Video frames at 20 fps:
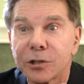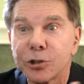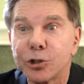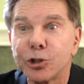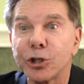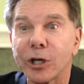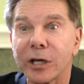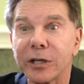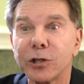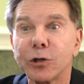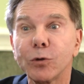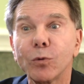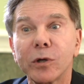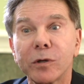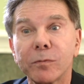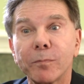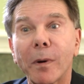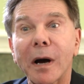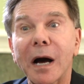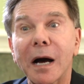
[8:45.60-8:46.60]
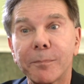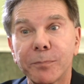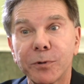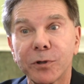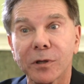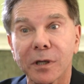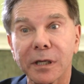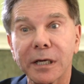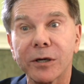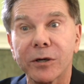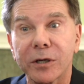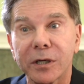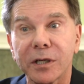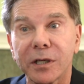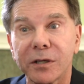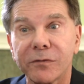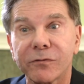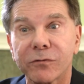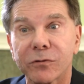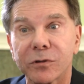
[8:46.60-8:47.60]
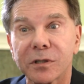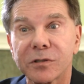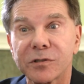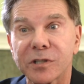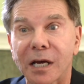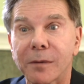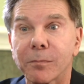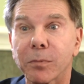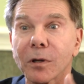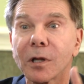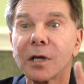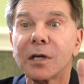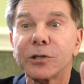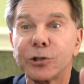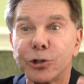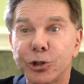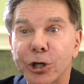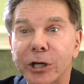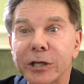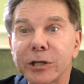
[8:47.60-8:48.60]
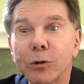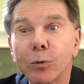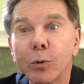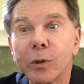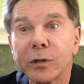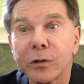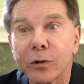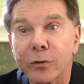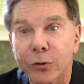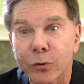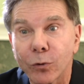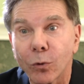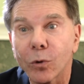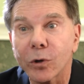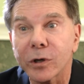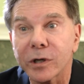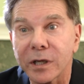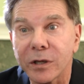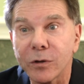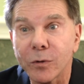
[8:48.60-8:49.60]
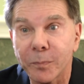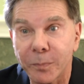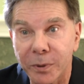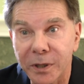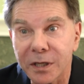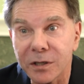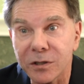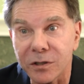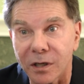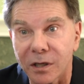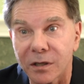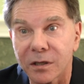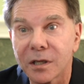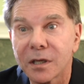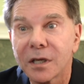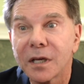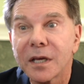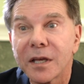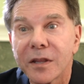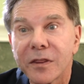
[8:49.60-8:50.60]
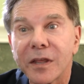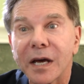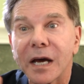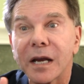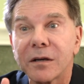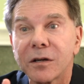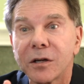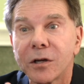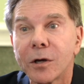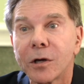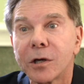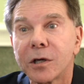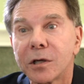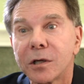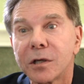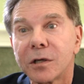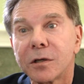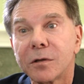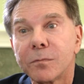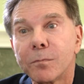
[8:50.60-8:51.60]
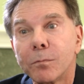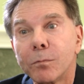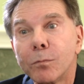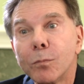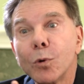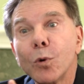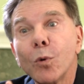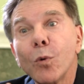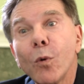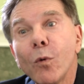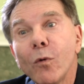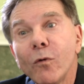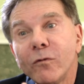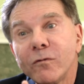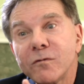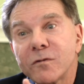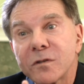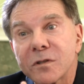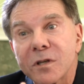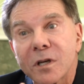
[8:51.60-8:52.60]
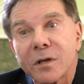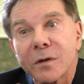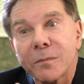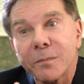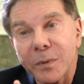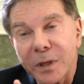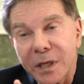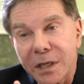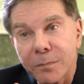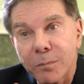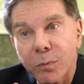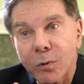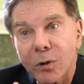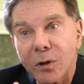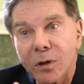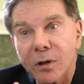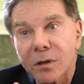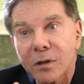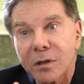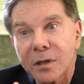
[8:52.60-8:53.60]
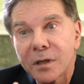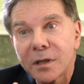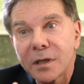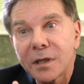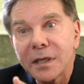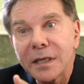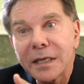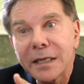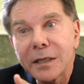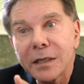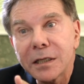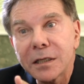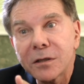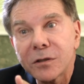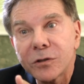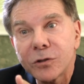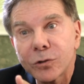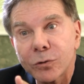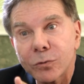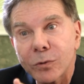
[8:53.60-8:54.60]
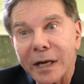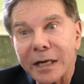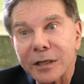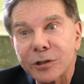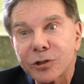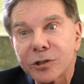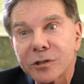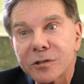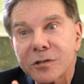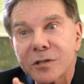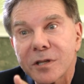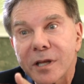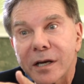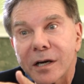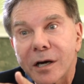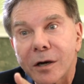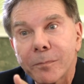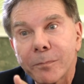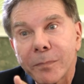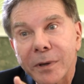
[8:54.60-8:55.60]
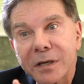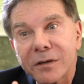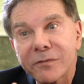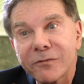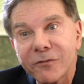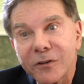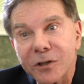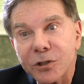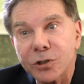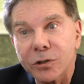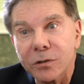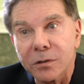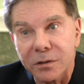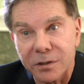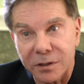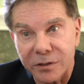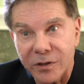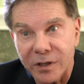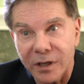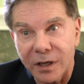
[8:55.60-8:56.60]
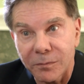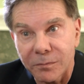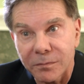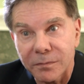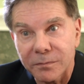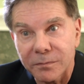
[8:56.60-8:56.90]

genuine popularity, for example, genuine authority opinion, that moves people in directions that are beneficial to them.